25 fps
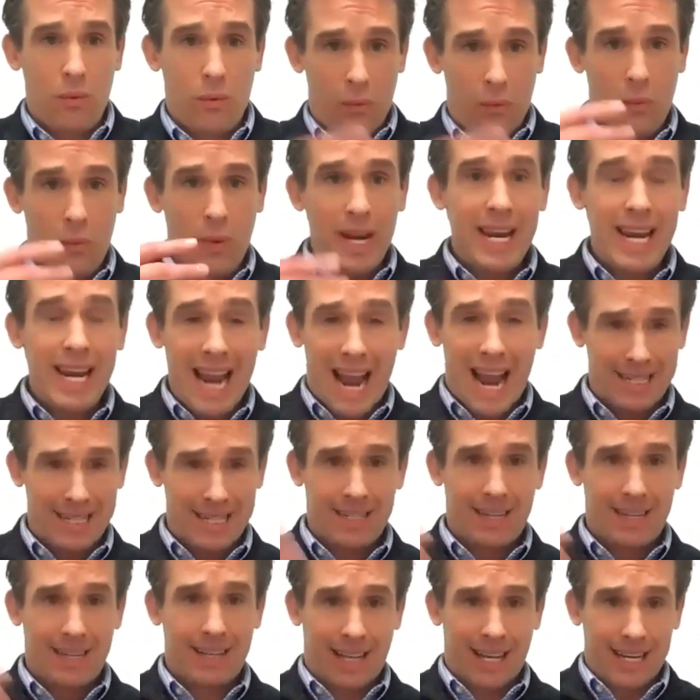we as
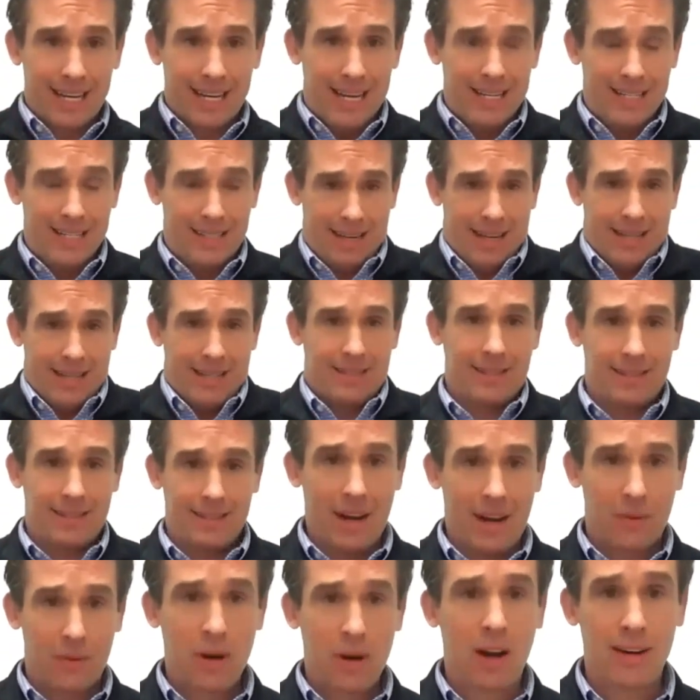a, like as as
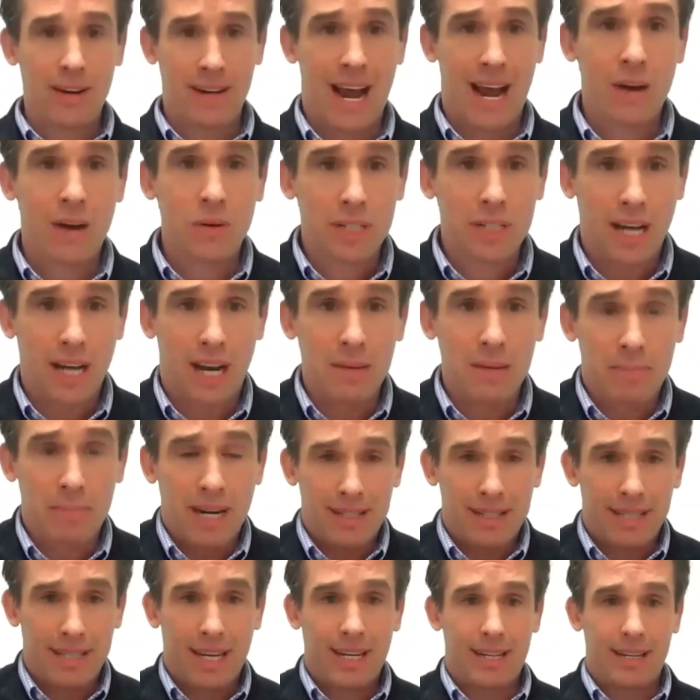you know not Nowsite, but
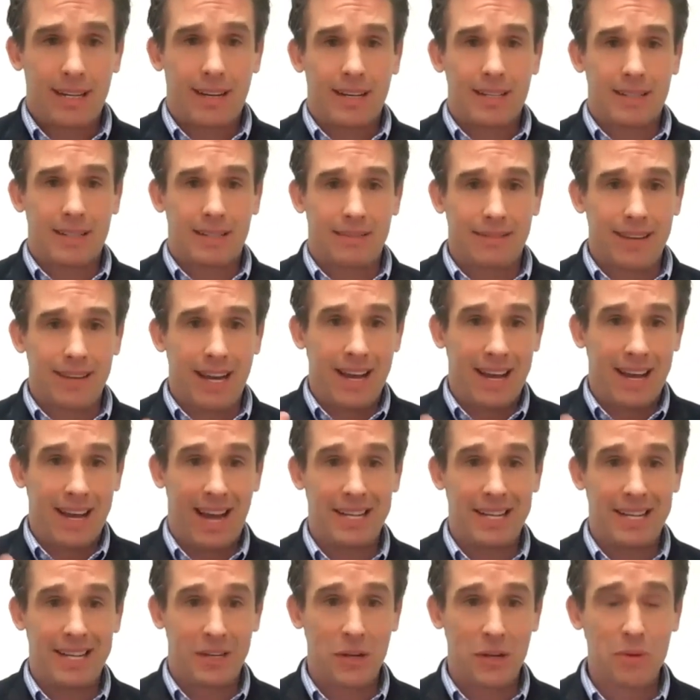as like a, a
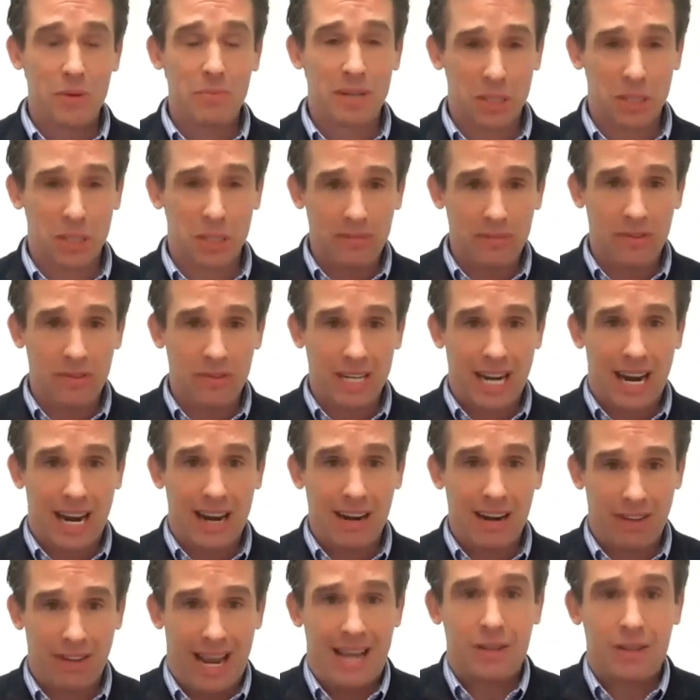as humans, we've just kind
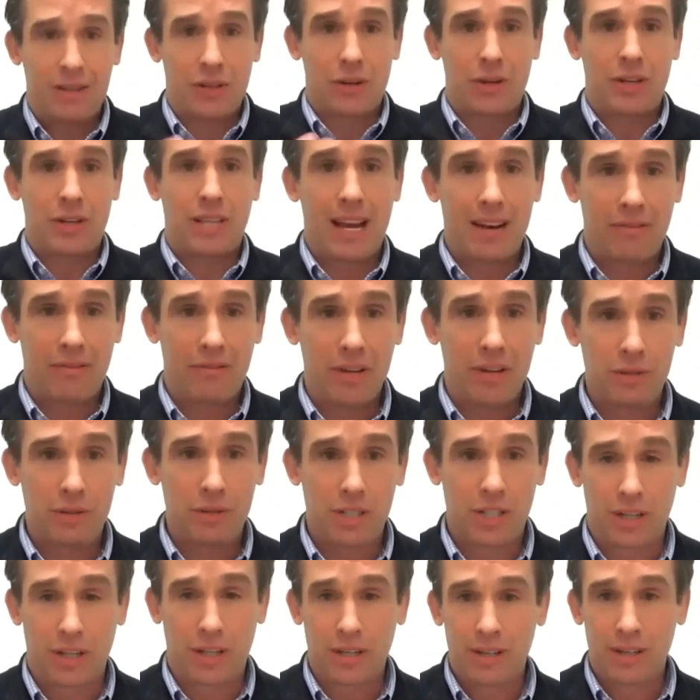of entered that
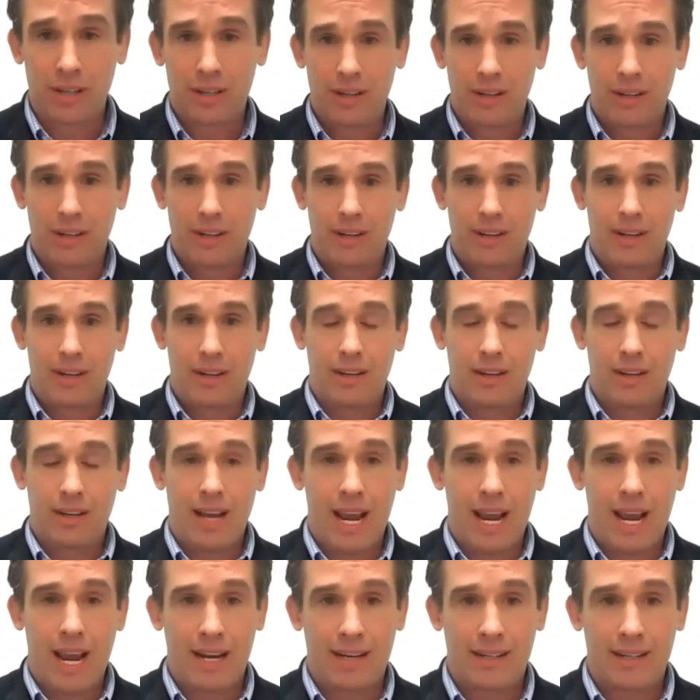future,
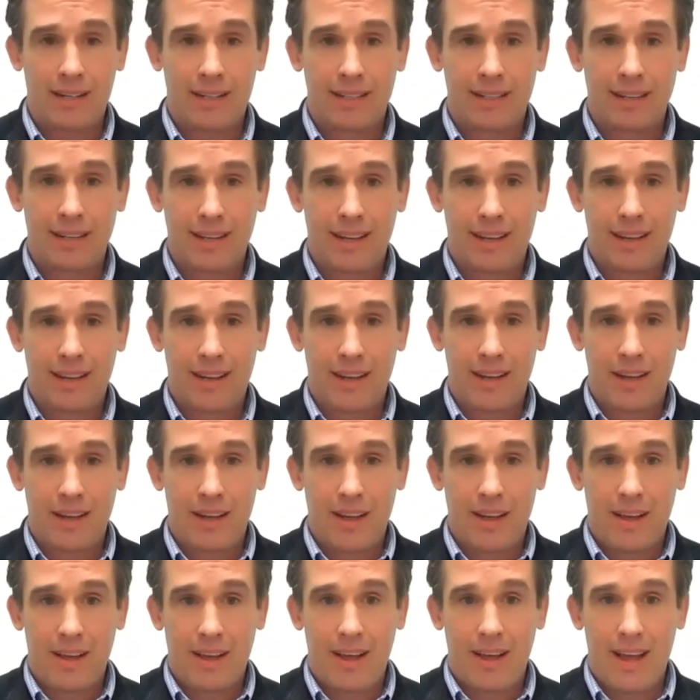and
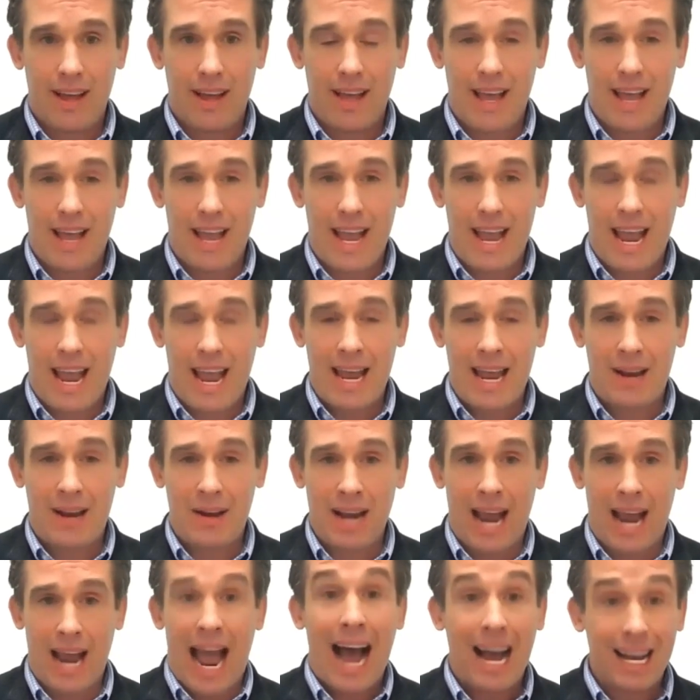
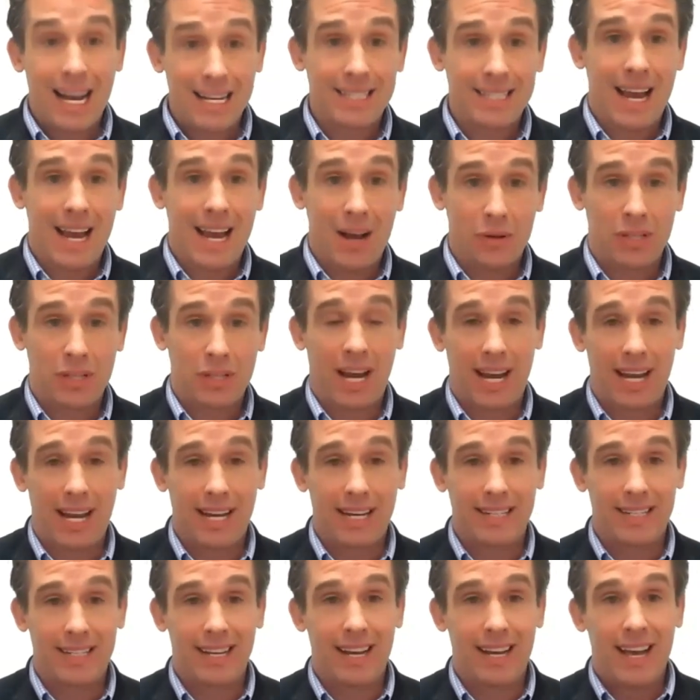and as
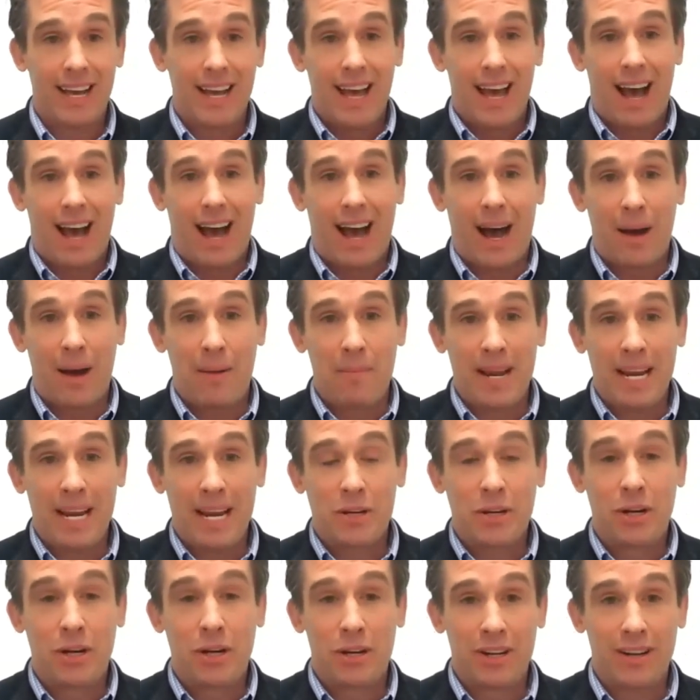Nowsite, um,
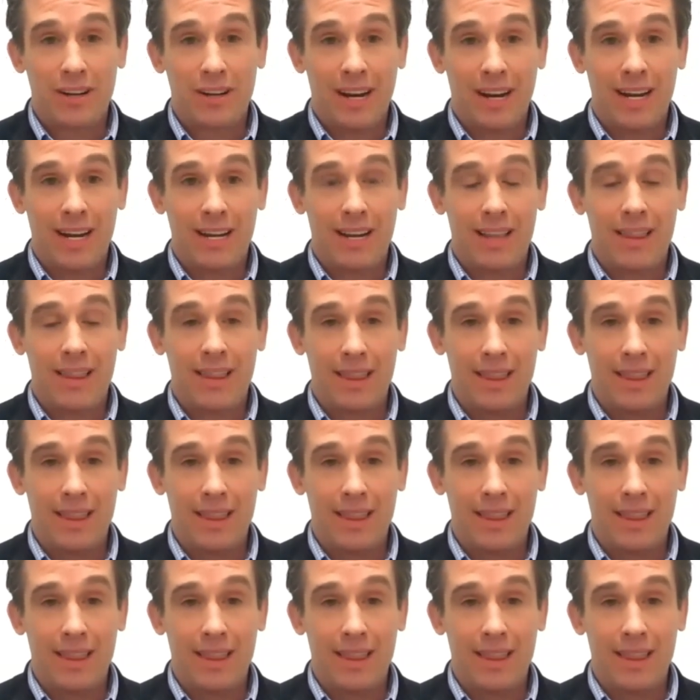it couldn't it